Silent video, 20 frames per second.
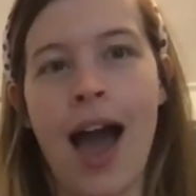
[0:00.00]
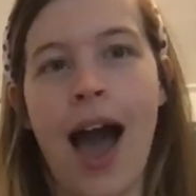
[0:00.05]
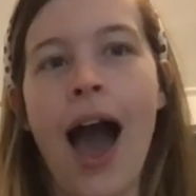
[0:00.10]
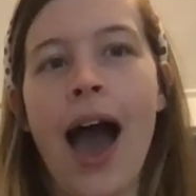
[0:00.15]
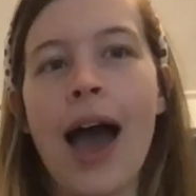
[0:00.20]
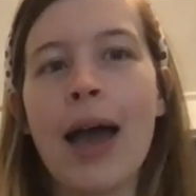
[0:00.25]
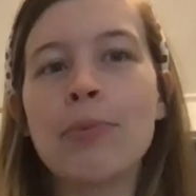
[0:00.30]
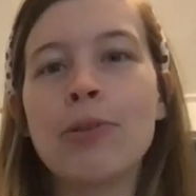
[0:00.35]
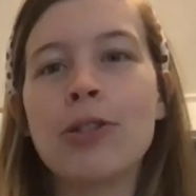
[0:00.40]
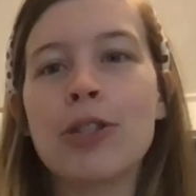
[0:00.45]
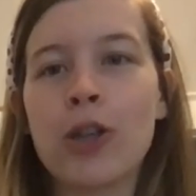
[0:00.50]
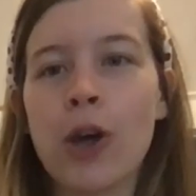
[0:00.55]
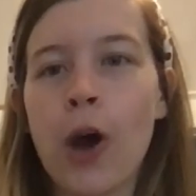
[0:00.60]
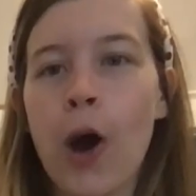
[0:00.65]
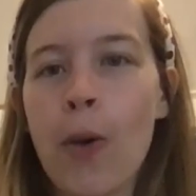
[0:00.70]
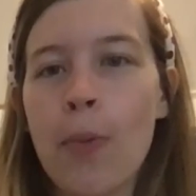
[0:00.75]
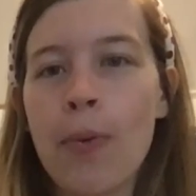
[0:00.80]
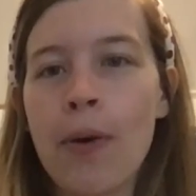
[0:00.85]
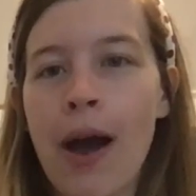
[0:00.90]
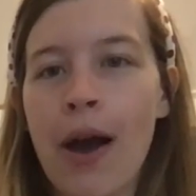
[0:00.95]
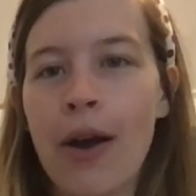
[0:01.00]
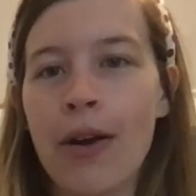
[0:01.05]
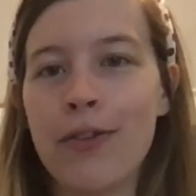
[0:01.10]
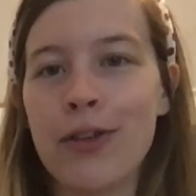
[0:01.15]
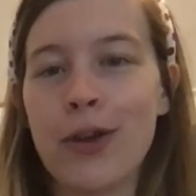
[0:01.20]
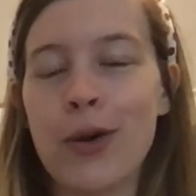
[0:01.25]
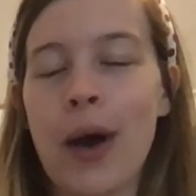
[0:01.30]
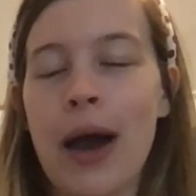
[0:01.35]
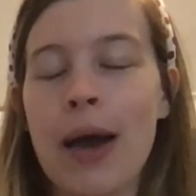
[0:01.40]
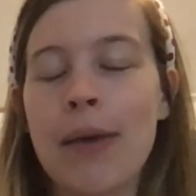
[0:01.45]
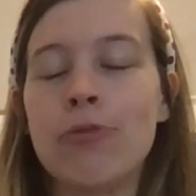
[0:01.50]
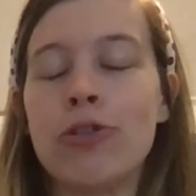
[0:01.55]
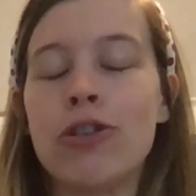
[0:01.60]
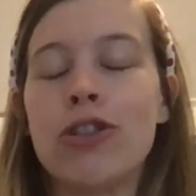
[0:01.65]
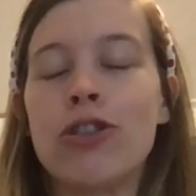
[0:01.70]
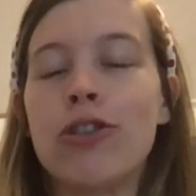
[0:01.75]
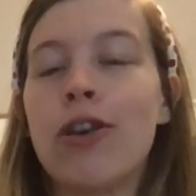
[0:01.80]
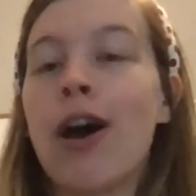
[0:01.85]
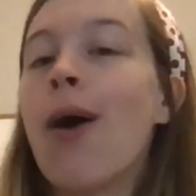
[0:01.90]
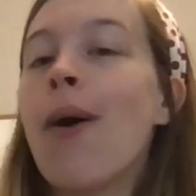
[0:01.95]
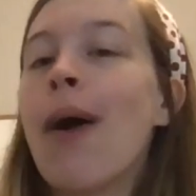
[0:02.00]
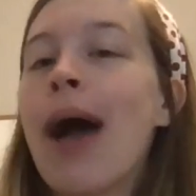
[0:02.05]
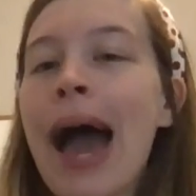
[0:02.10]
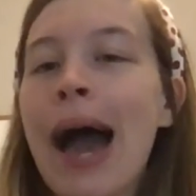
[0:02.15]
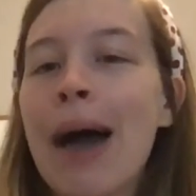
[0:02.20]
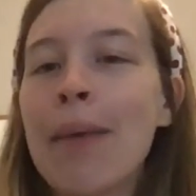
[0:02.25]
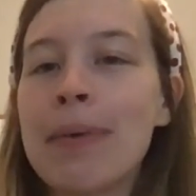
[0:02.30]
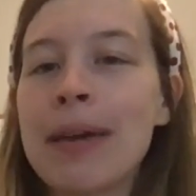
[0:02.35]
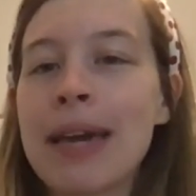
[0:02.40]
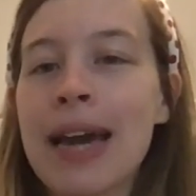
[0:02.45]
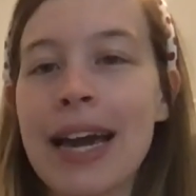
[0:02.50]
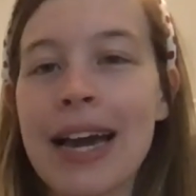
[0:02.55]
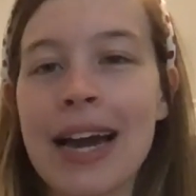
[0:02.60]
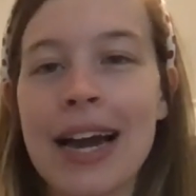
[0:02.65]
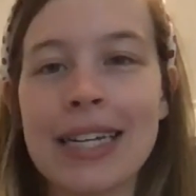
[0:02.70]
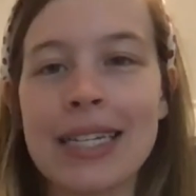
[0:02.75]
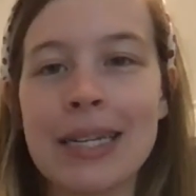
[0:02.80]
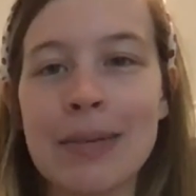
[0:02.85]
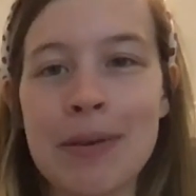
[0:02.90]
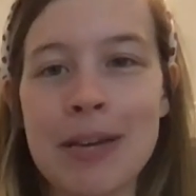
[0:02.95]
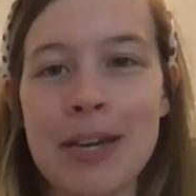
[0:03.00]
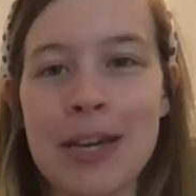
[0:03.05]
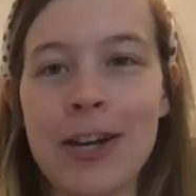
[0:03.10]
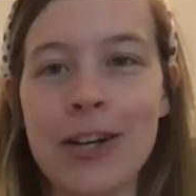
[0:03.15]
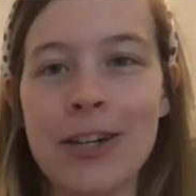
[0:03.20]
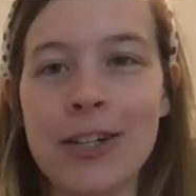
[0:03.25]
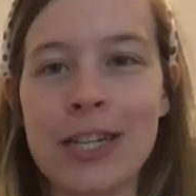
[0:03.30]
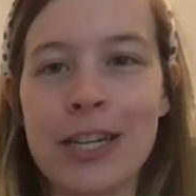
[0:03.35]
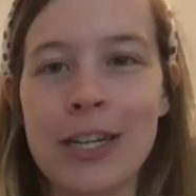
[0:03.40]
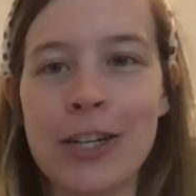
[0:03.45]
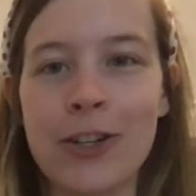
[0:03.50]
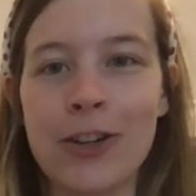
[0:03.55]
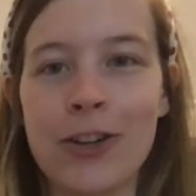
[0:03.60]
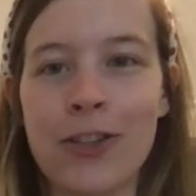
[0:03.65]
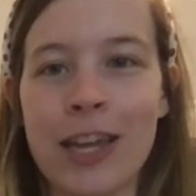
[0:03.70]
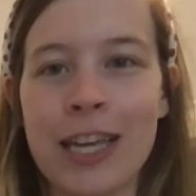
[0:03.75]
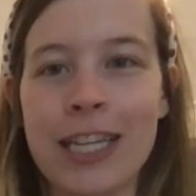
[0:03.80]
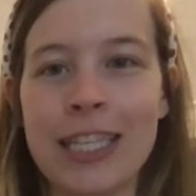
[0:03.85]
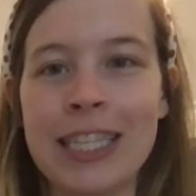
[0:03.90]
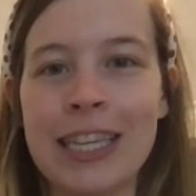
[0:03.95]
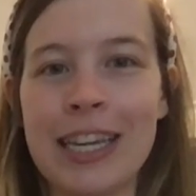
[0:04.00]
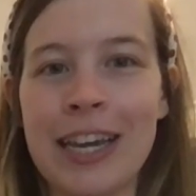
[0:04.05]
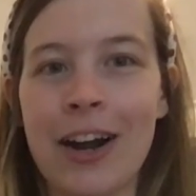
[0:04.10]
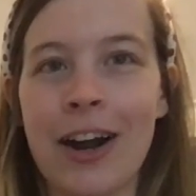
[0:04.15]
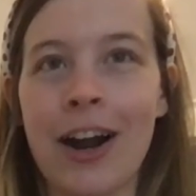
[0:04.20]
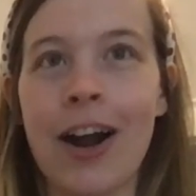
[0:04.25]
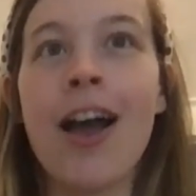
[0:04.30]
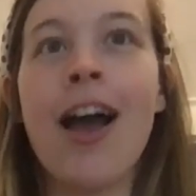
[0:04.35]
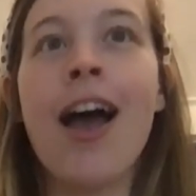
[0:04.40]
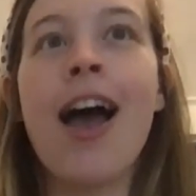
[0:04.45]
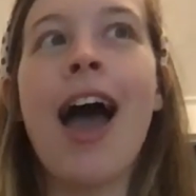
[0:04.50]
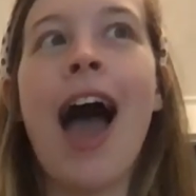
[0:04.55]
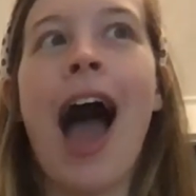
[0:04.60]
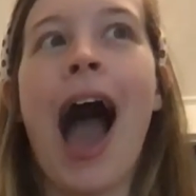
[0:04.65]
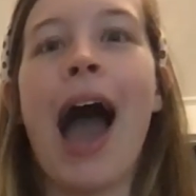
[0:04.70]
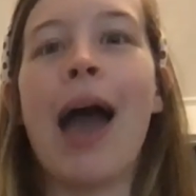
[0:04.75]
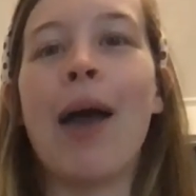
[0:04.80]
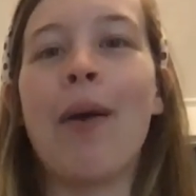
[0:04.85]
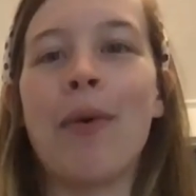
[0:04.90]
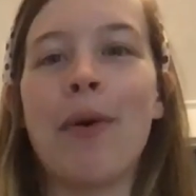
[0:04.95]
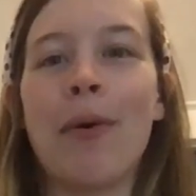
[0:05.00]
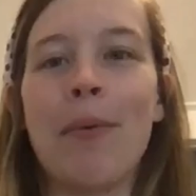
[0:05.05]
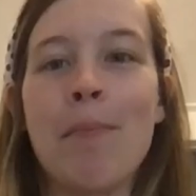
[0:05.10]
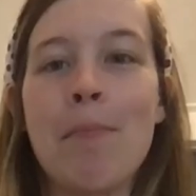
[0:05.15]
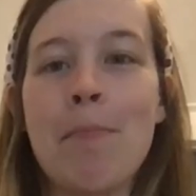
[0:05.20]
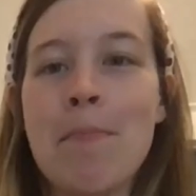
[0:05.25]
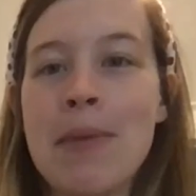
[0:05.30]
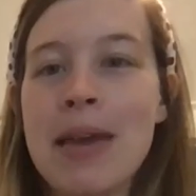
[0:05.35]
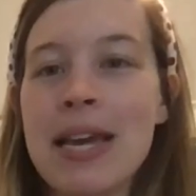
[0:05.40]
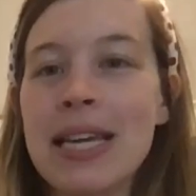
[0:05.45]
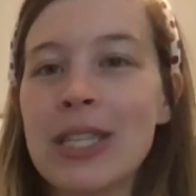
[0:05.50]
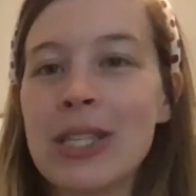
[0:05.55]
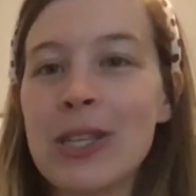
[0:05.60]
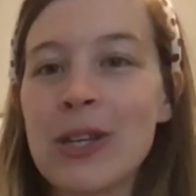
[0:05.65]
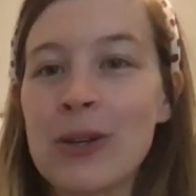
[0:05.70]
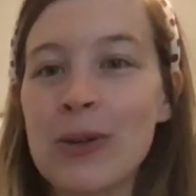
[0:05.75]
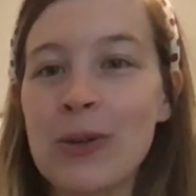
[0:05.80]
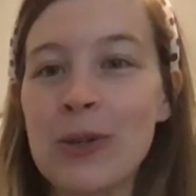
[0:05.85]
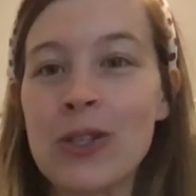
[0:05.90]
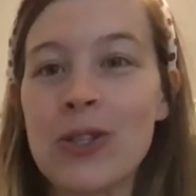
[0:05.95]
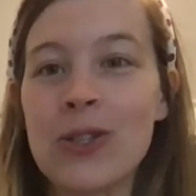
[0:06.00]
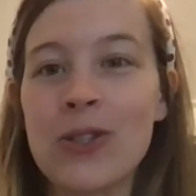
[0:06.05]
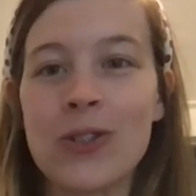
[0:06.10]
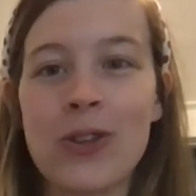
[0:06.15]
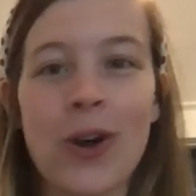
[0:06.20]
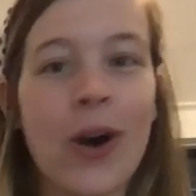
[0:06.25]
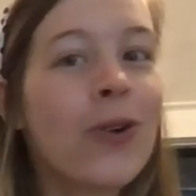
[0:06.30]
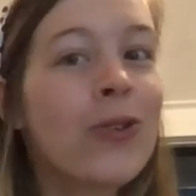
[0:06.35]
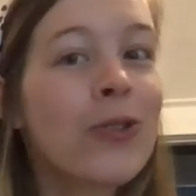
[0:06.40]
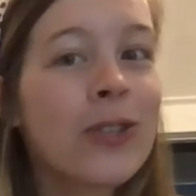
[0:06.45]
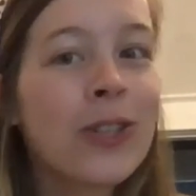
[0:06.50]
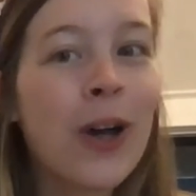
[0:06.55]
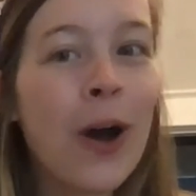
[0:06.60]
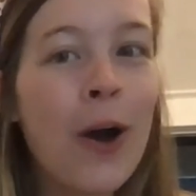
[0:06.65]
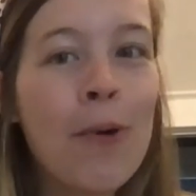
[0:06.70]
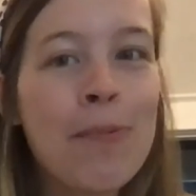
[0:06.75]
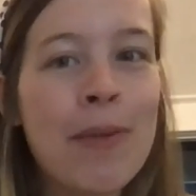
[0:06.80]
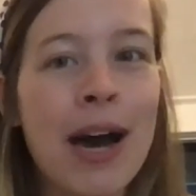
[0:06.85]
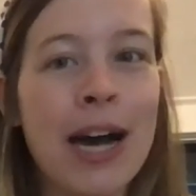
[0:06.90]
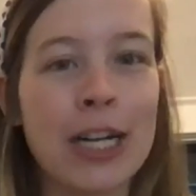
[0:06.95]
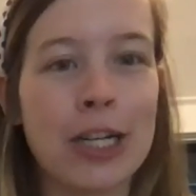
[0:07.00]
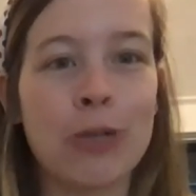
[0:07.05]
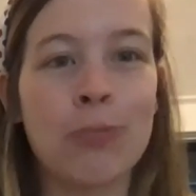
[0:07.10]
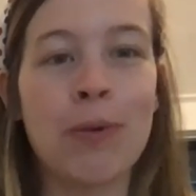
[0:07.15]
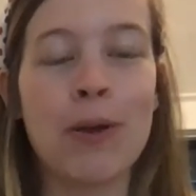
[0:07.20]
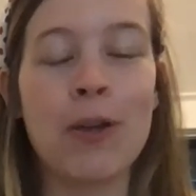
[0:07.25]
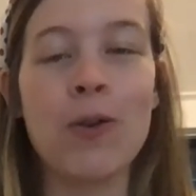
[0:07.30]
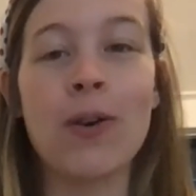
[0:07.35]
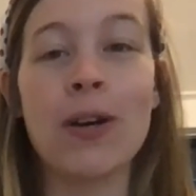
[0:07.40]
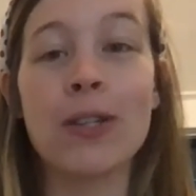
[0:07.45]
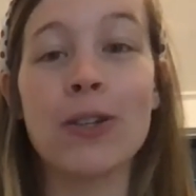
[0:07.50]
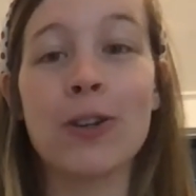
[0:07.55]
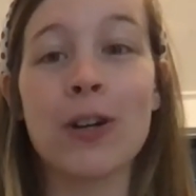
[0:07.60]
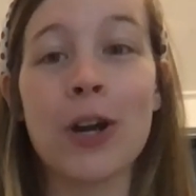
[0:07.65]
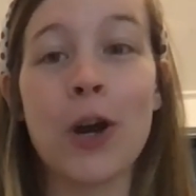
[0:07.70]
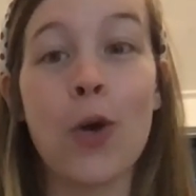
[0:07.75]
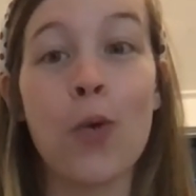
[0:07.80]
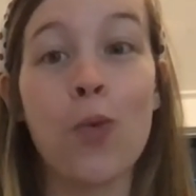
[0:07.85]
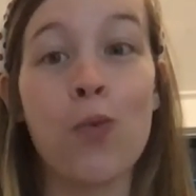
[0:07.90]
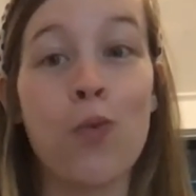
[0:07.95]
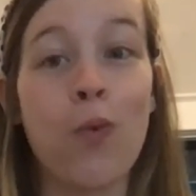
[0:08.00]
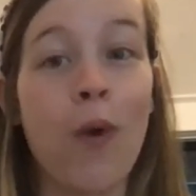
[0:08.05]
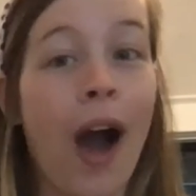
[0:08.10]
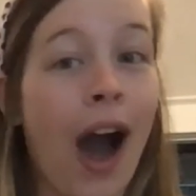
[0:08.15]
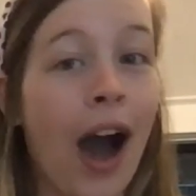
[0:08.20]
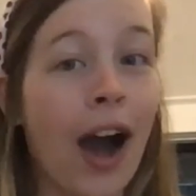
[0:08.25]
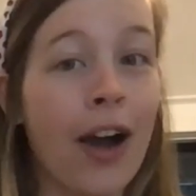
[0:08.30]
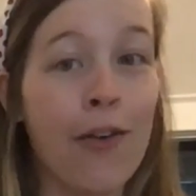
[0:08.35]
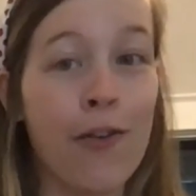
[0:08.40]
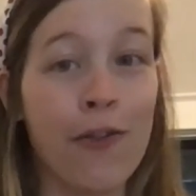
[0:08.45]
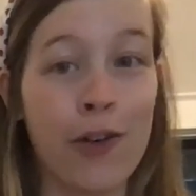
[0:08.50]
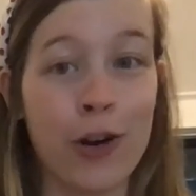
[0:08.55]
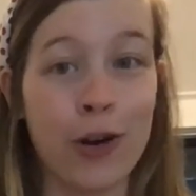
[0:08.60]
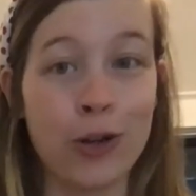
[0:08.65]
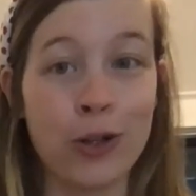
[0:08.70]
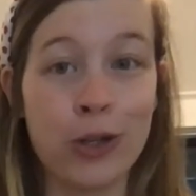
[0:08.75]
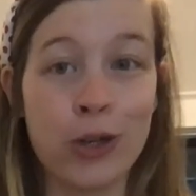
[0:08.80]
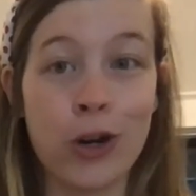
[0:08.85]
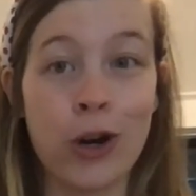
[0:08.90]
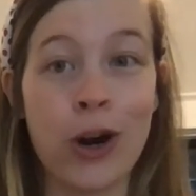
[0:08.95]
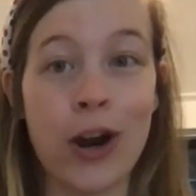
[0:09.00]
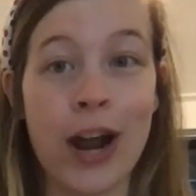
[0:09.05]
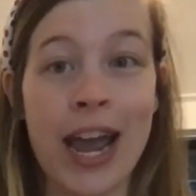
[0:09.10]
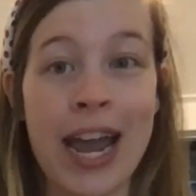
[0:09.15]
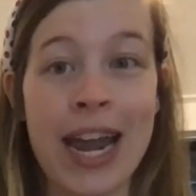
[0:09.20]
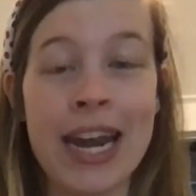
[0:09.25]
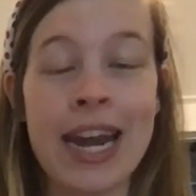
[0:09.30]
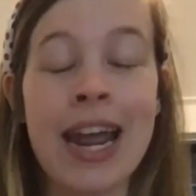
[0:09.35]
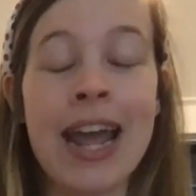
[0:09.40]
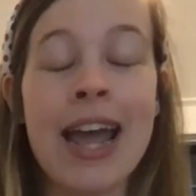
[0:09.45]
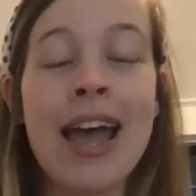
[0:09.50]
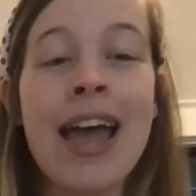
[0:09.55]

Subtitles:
I'm so proud of you. I'm so happy I got to be your teacher this year. I will miss you so much, but you guys are going to rock first grade.